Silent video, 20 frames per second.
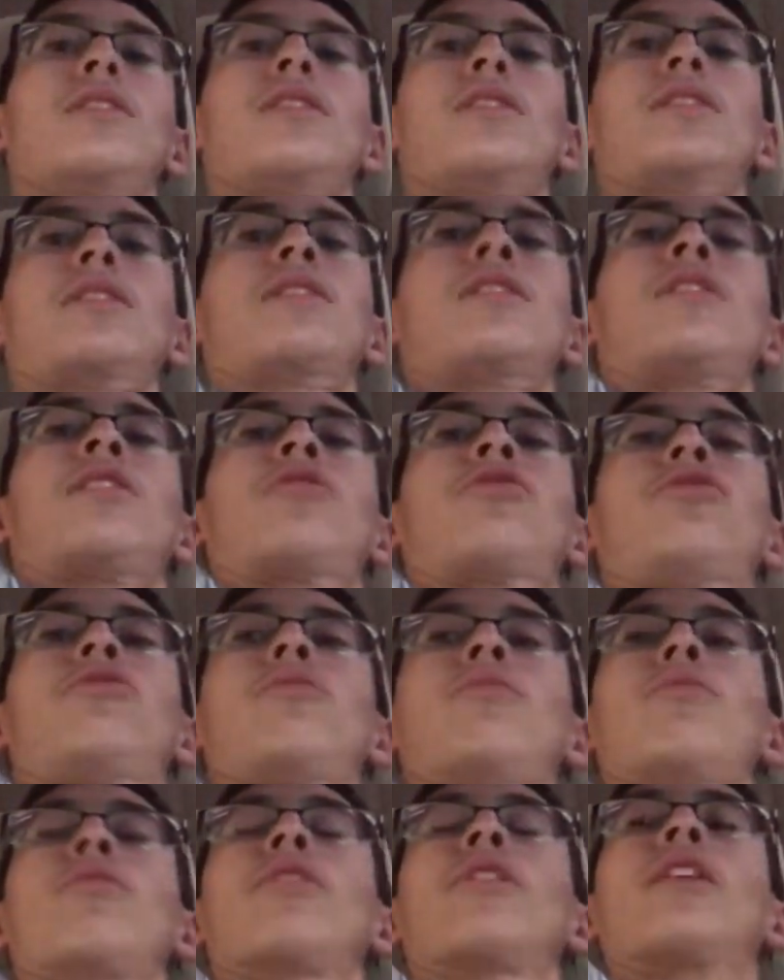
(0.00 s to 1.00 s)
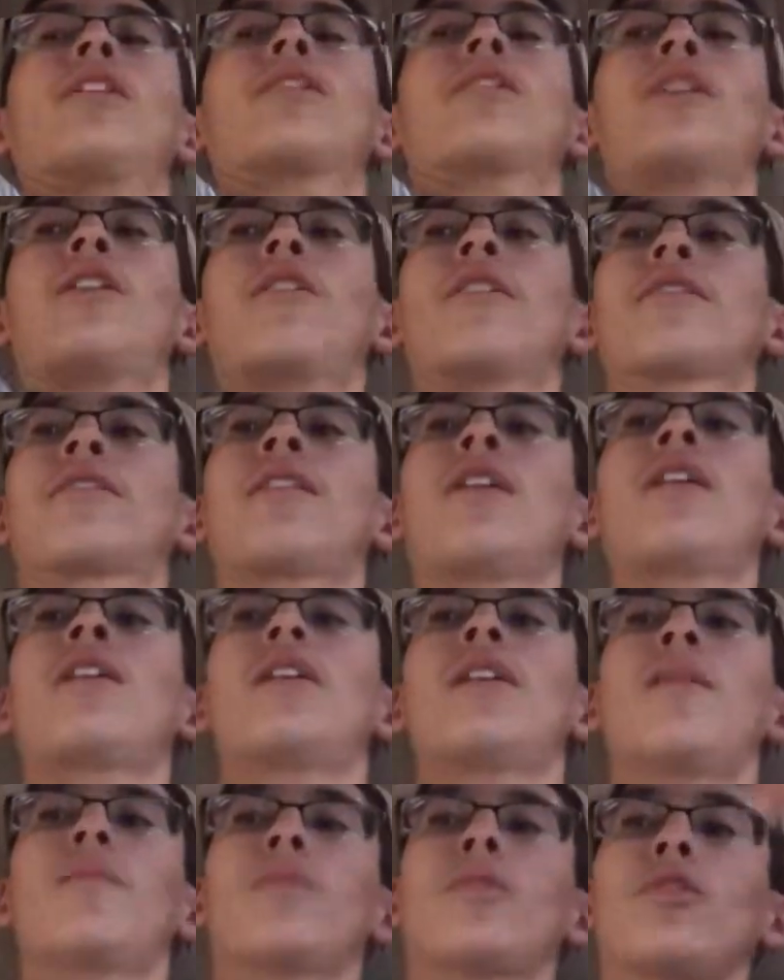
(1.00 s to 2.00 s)
I got you. We'll get there in
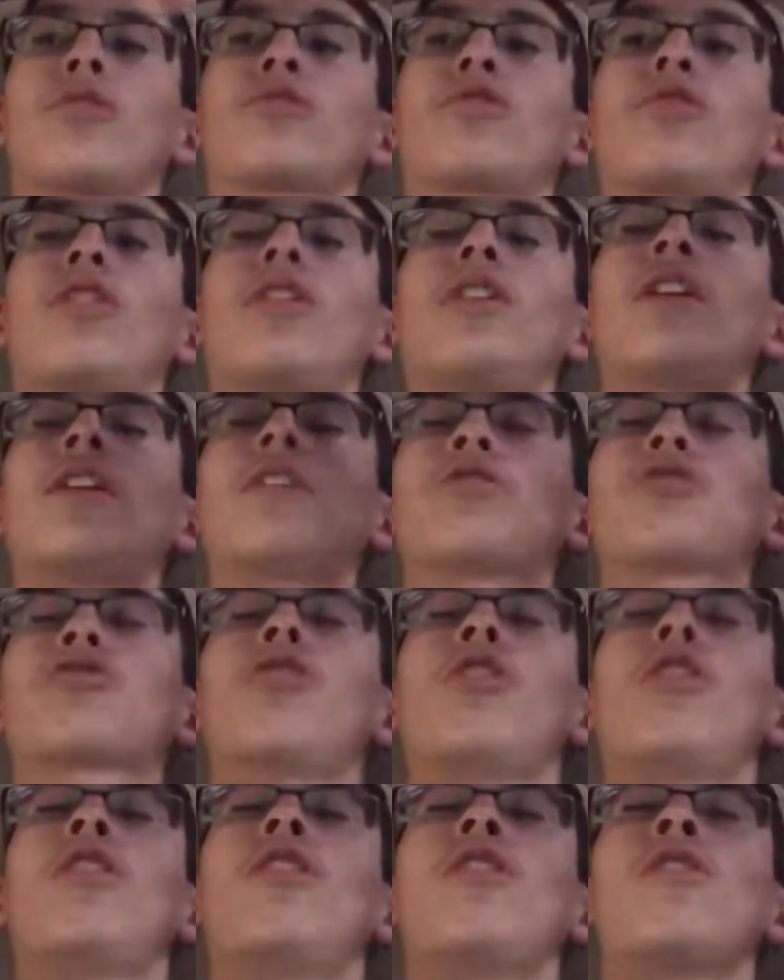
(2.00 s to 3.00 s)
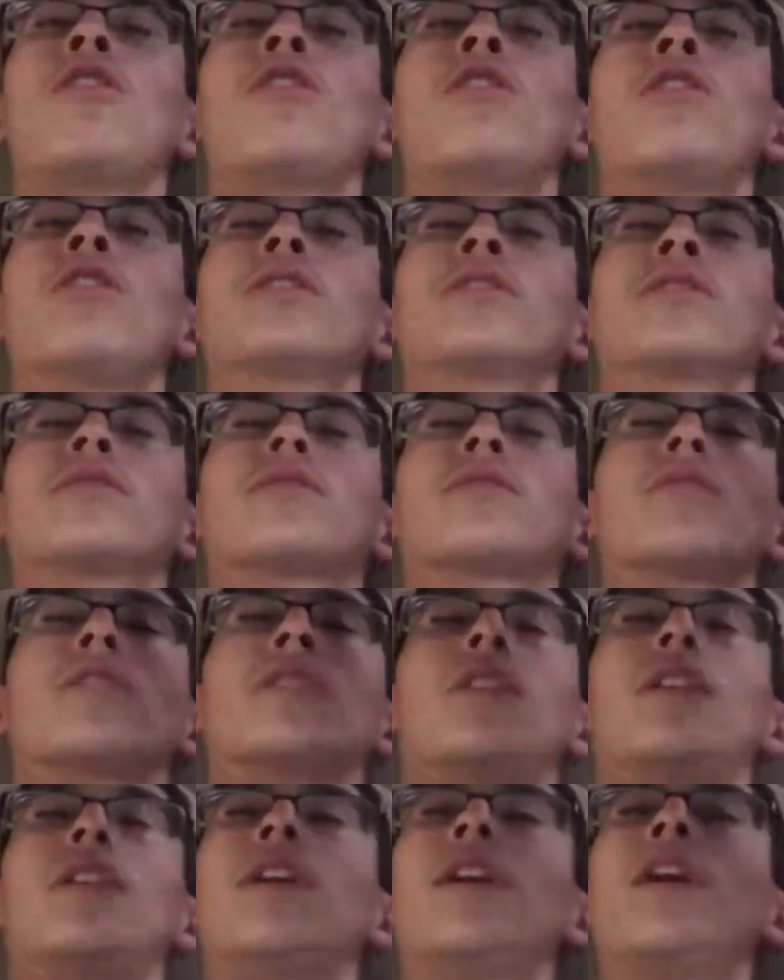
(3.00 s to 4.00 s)
time. Los cholos.
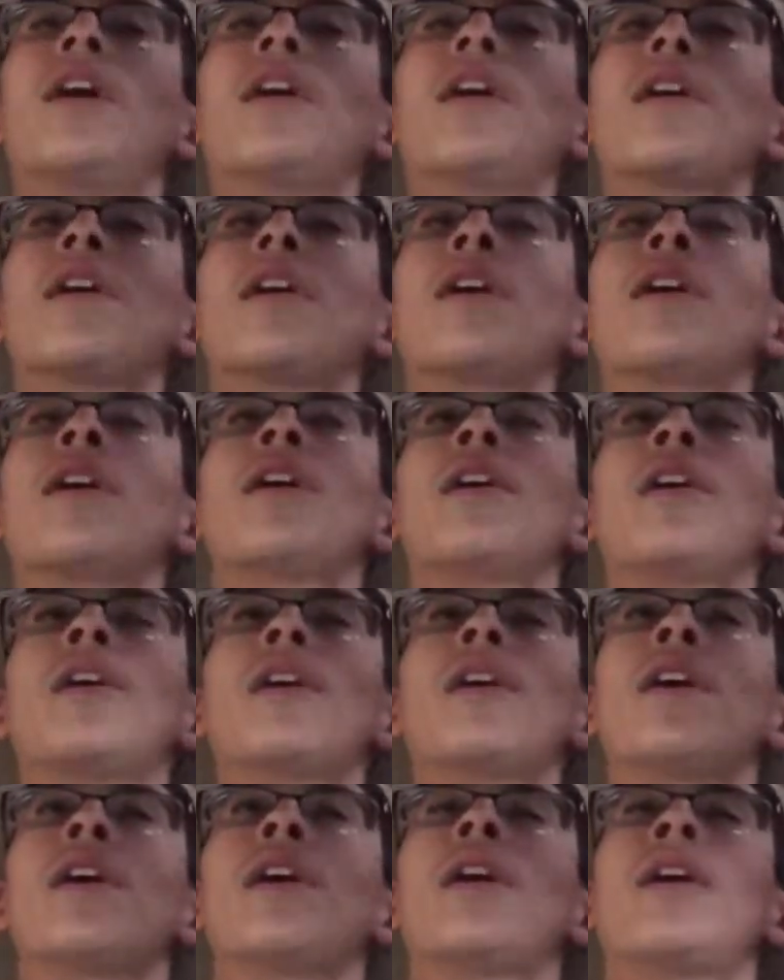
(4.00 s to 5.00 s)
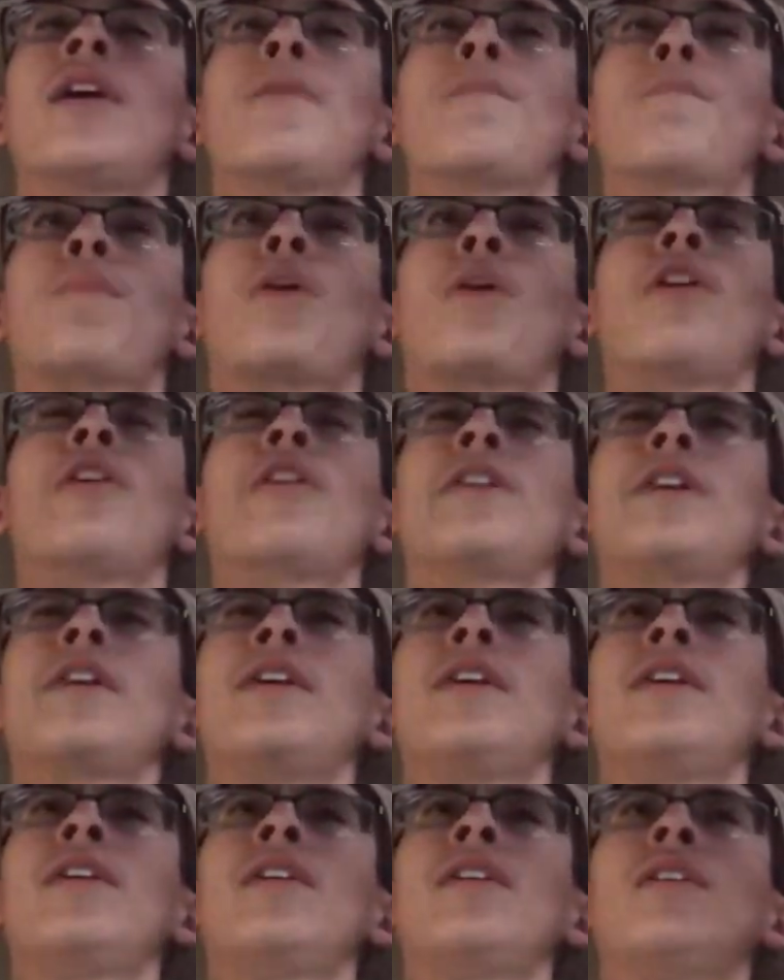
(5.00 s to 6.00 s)
Hey,
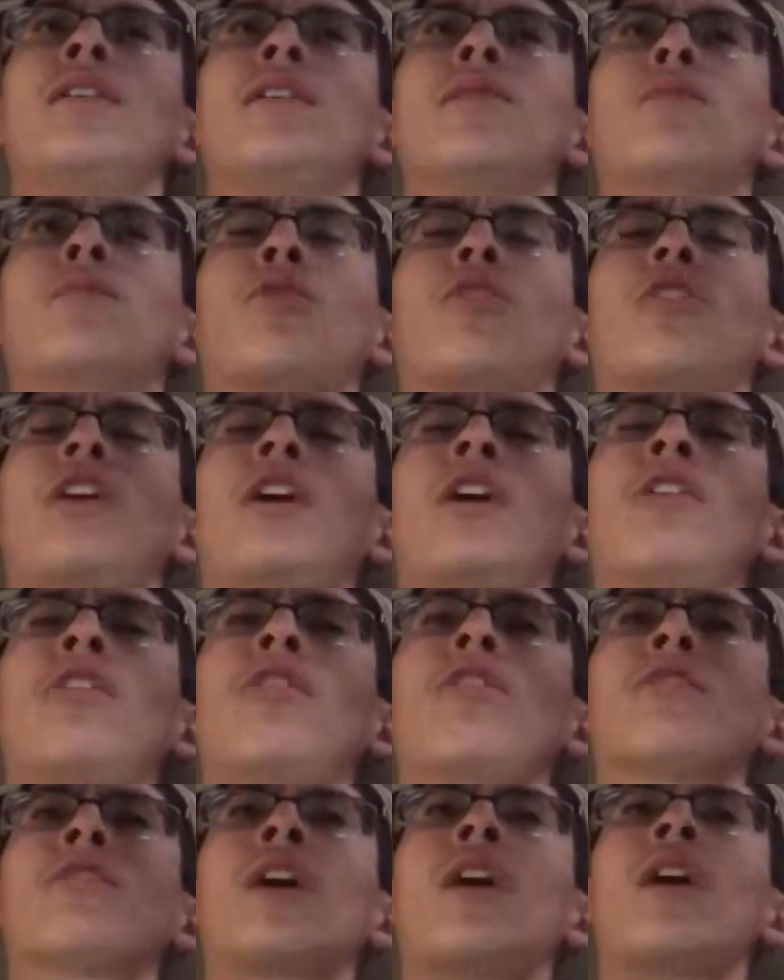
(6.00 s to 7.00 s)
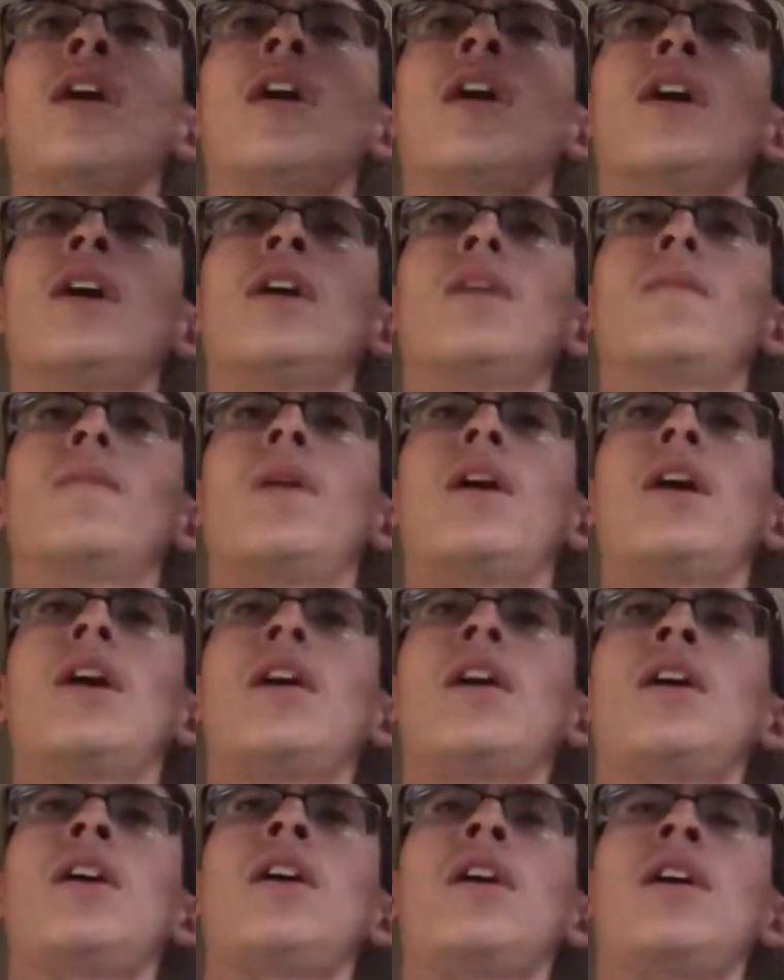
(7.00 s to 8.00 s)
party. Modelo time.
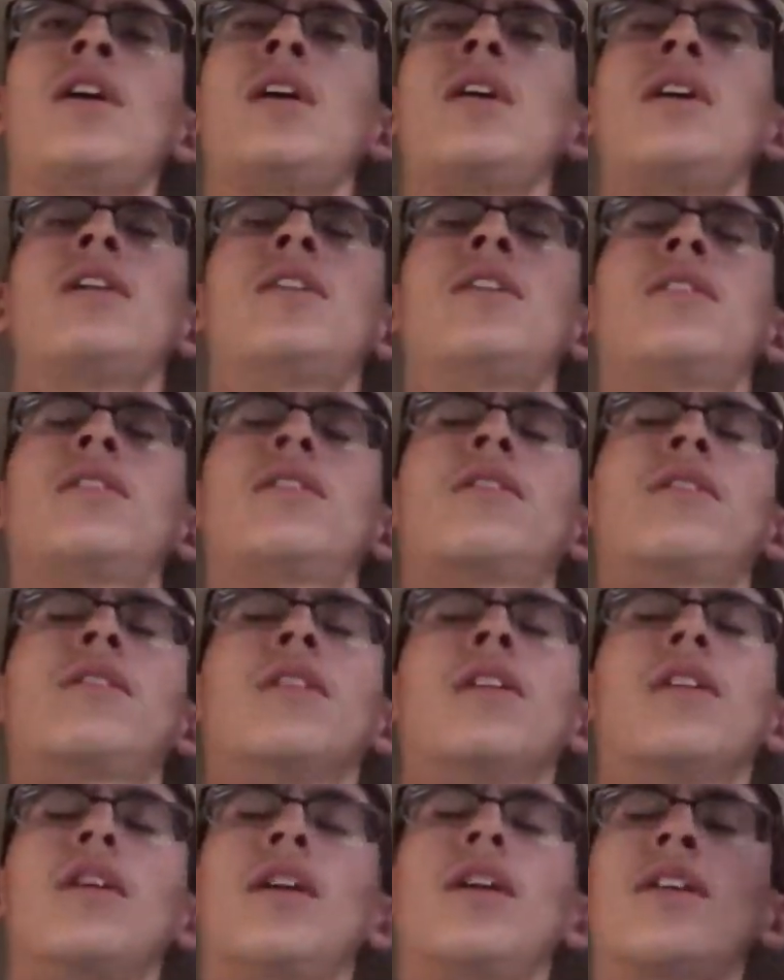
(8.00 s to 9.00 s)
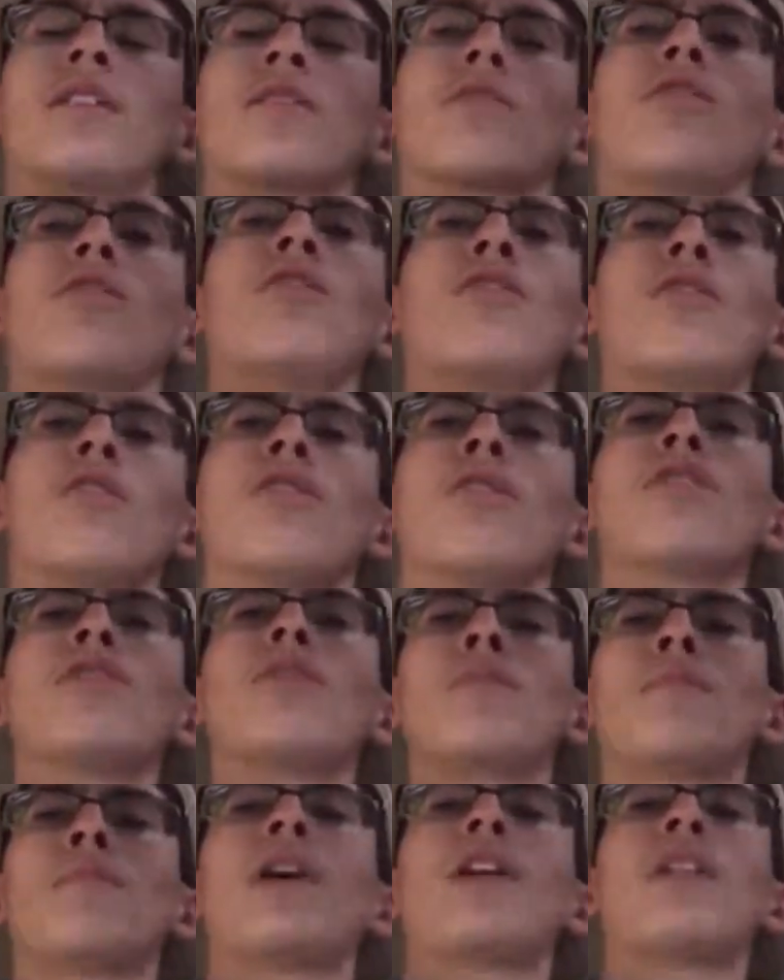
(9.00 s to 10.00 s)
Hey. Let's
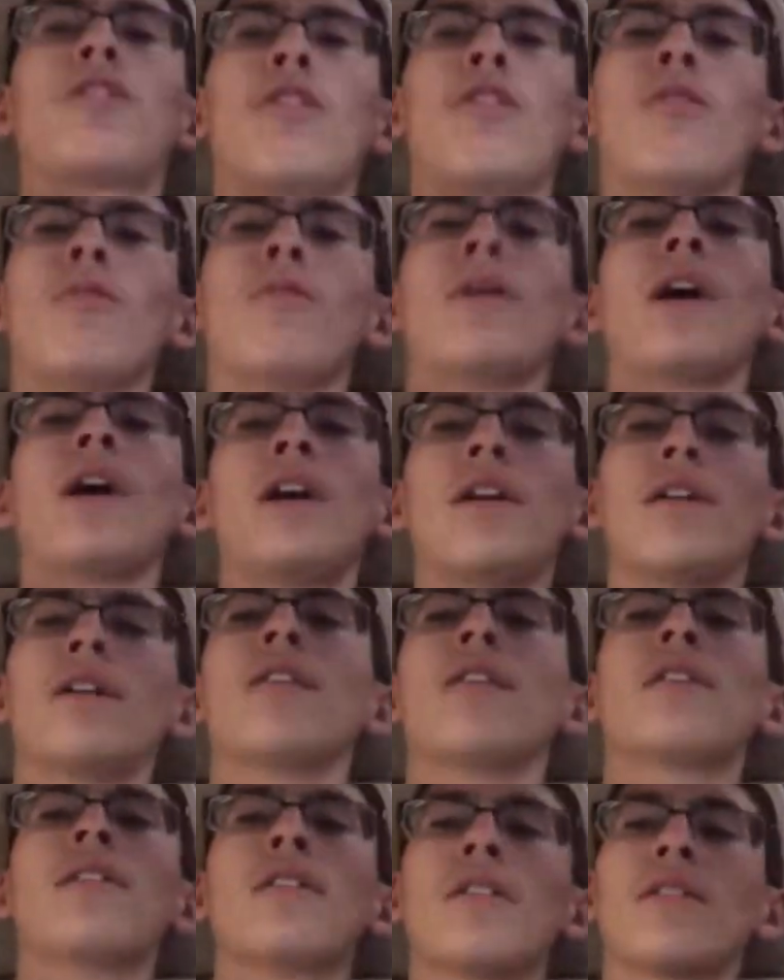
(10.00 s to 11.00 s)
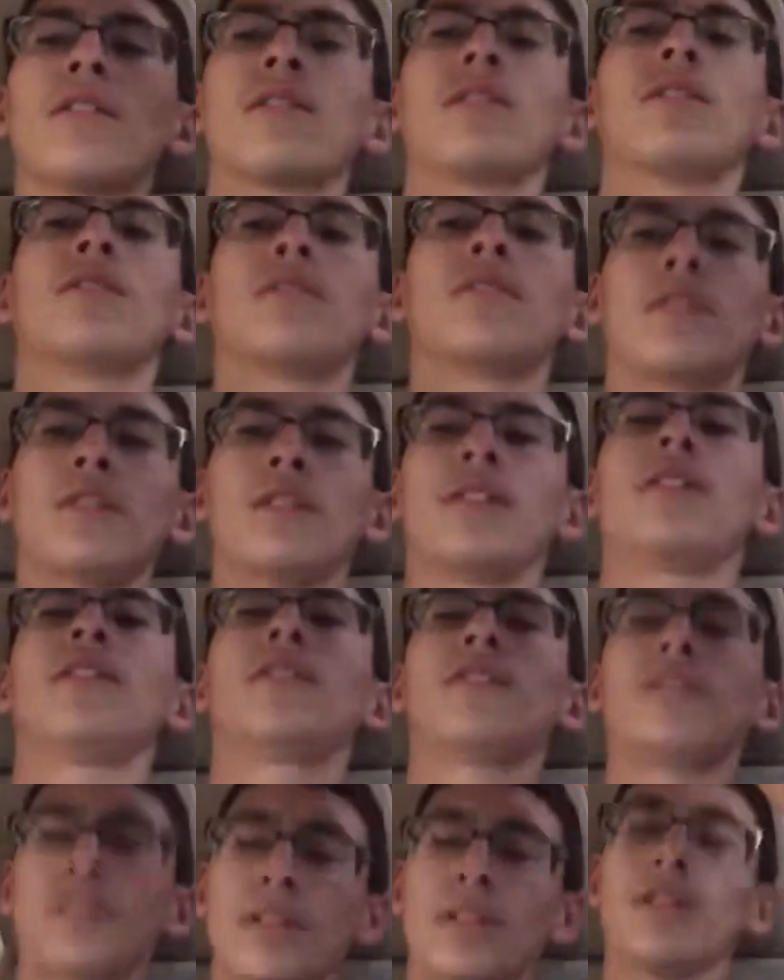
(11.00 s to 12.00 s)
go, my lowrider.
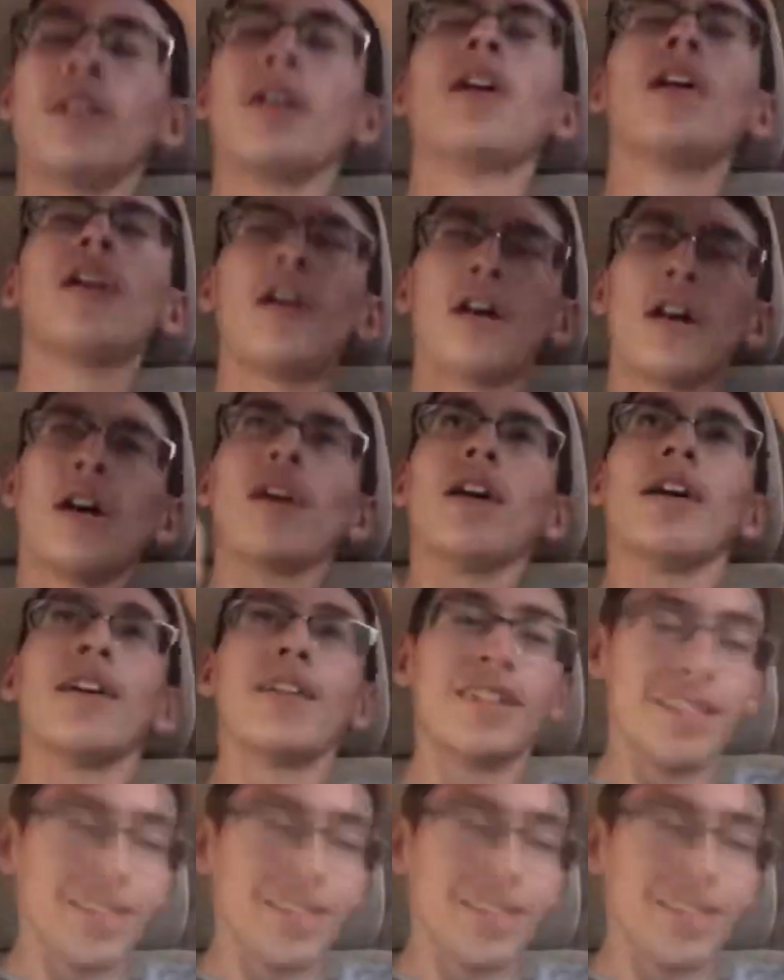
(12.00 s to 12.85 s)
Yeah.